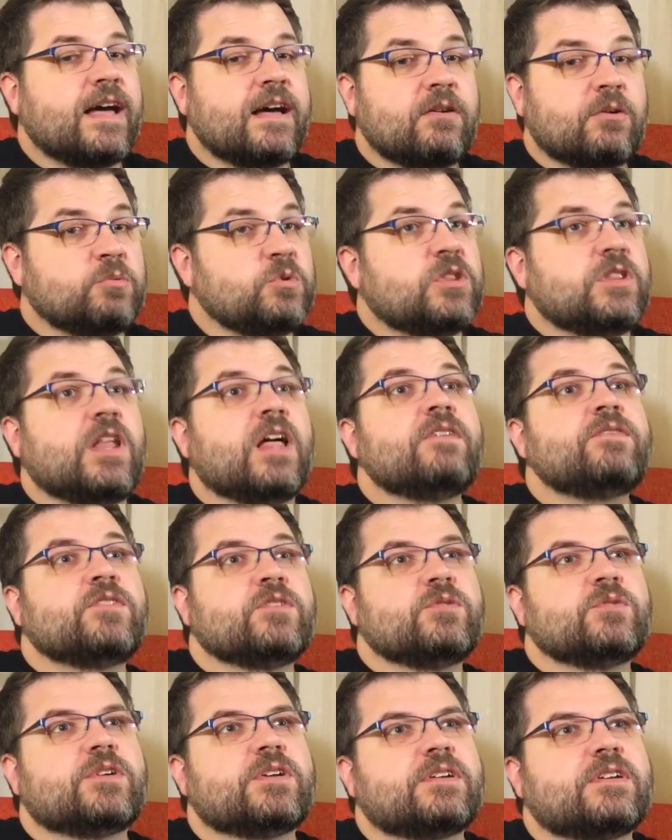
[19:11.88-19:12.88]
I would love
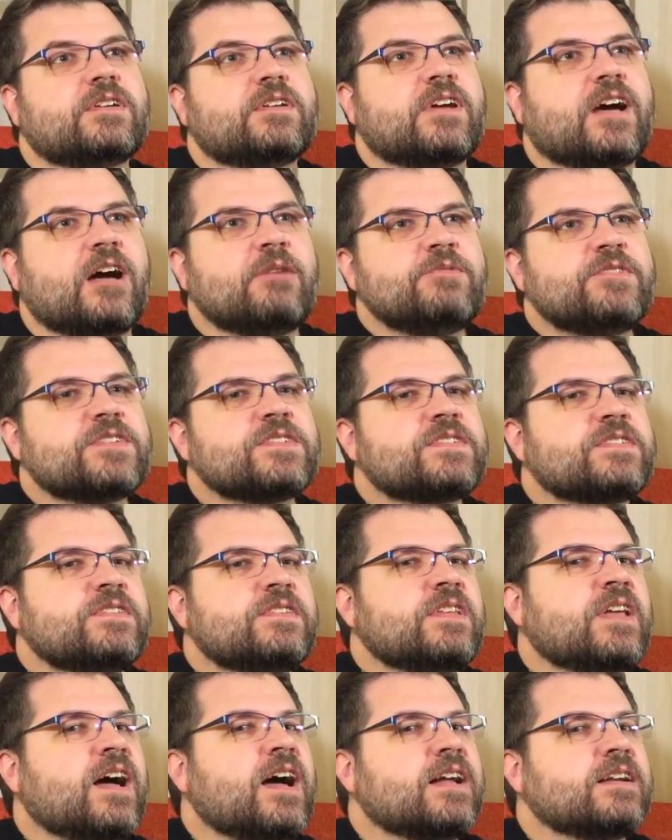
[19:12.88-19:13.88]
to do it. Okay. I'm just
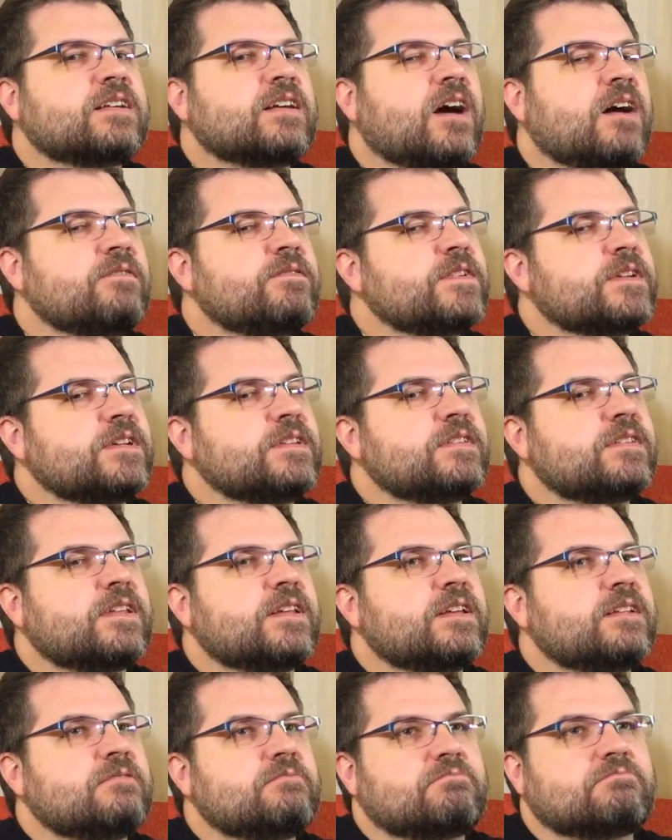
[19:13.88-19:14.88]
not confident
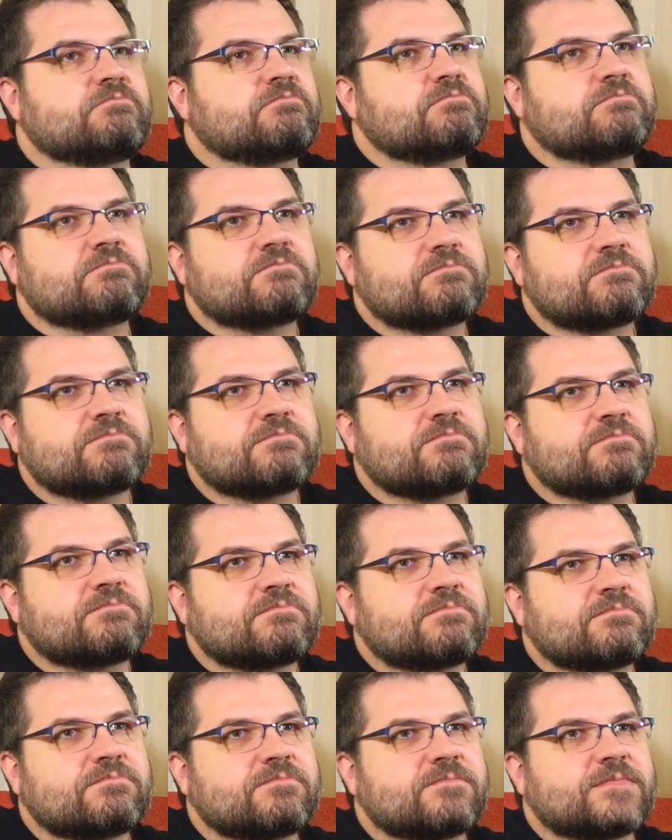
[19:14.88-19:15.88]
that
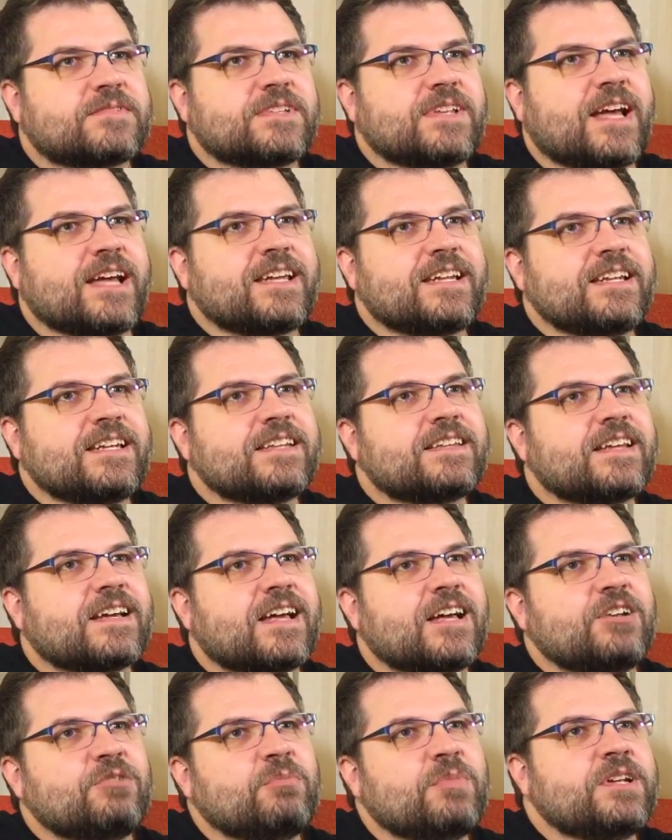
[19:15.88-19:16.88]
I can get that
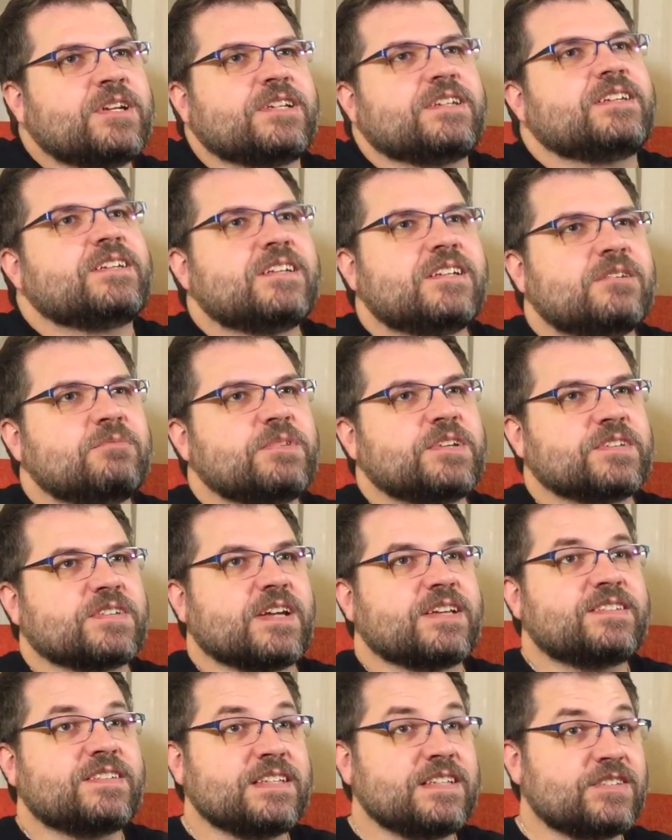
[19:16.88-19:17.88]
kind of money, because
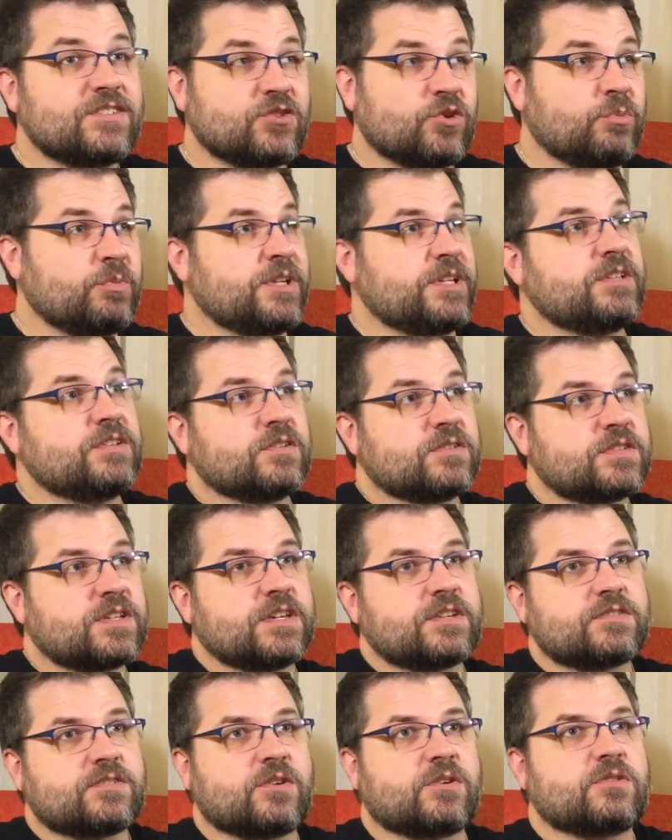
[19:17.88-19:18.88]
I see so many of those
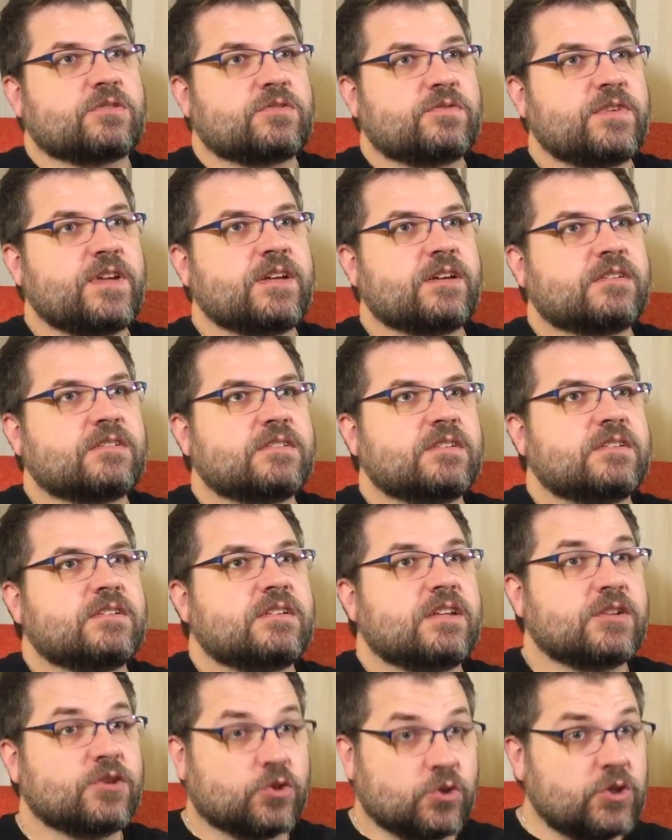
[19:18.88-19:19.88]
Kickstarters fail.
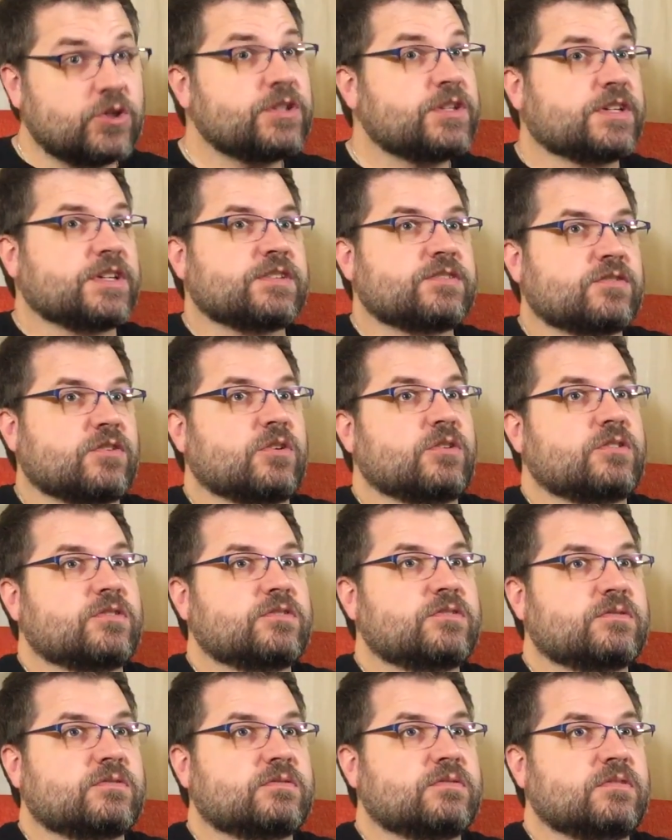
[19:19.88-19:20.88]
And good
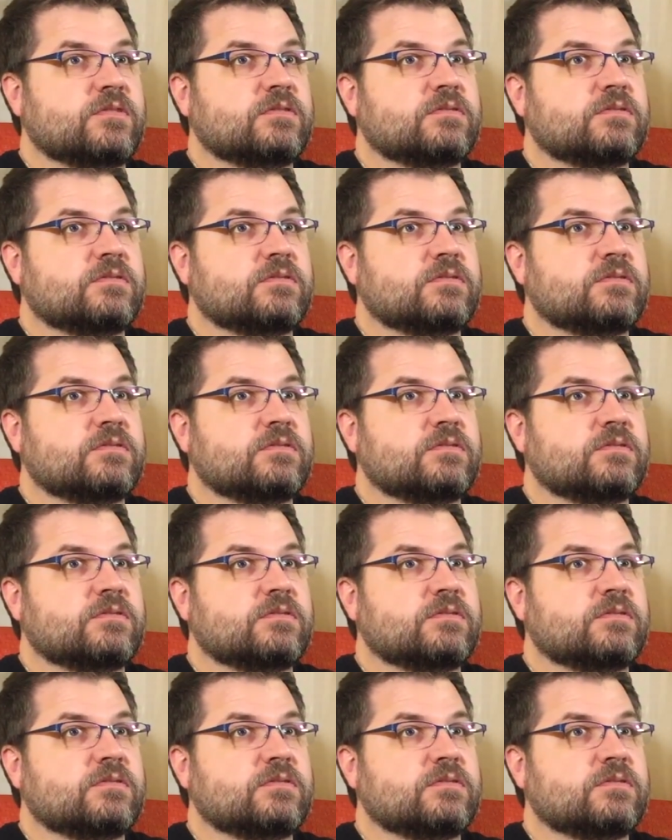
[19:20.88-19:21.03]
Kickstarters,